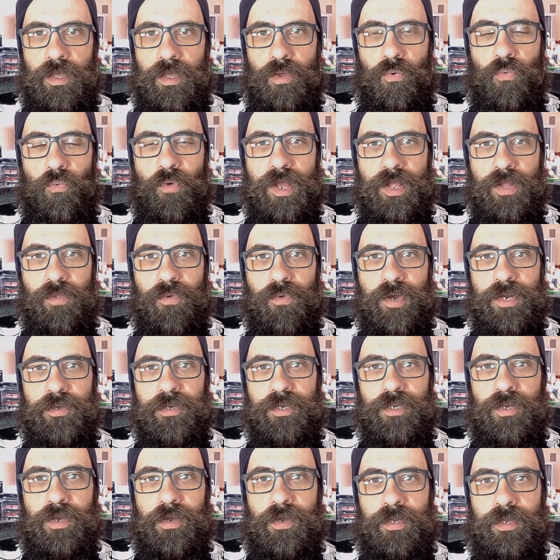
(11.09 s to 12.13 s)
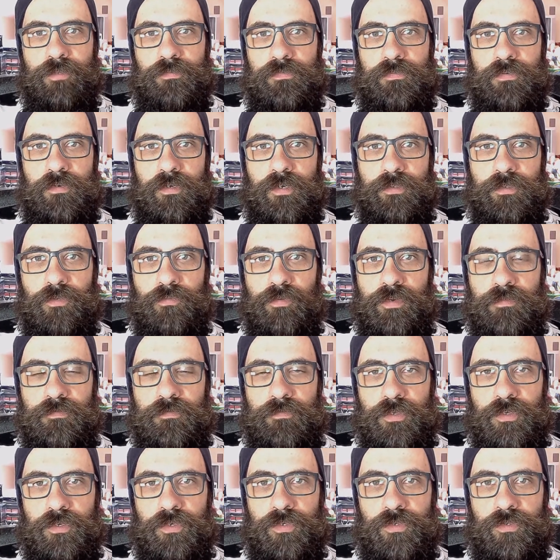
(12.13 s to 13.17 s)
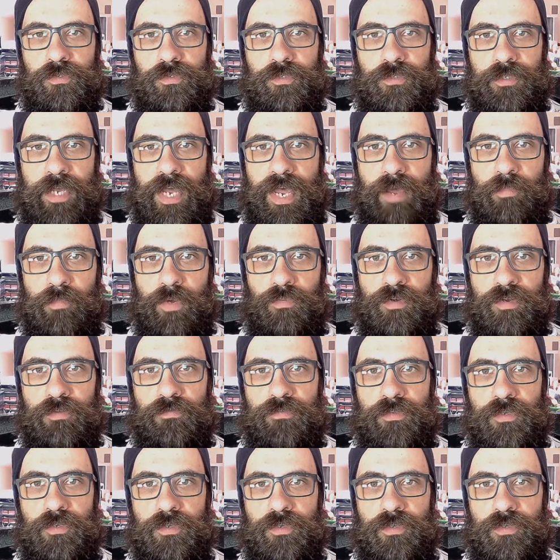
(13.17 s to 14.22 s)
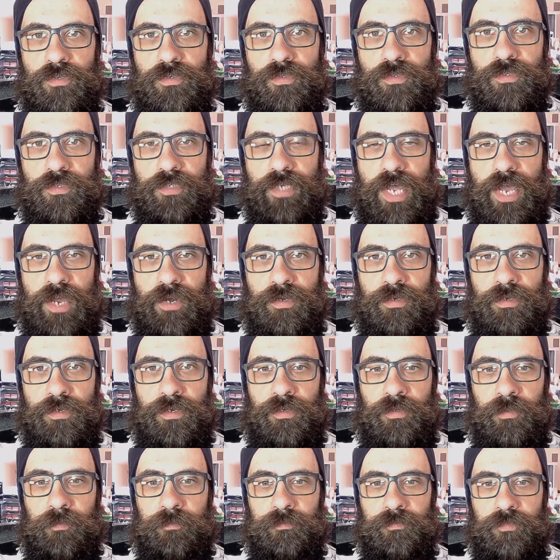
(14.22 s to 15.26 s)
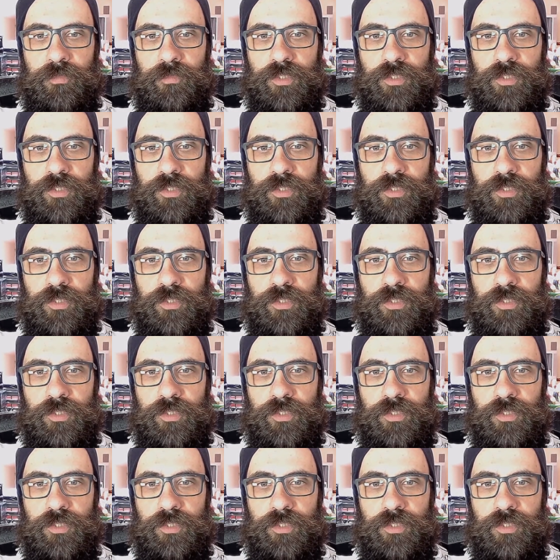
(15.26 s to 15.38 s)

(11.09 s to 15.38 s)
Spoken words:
what I'm gonna call it, folder reviews, camera reviews, I don't know.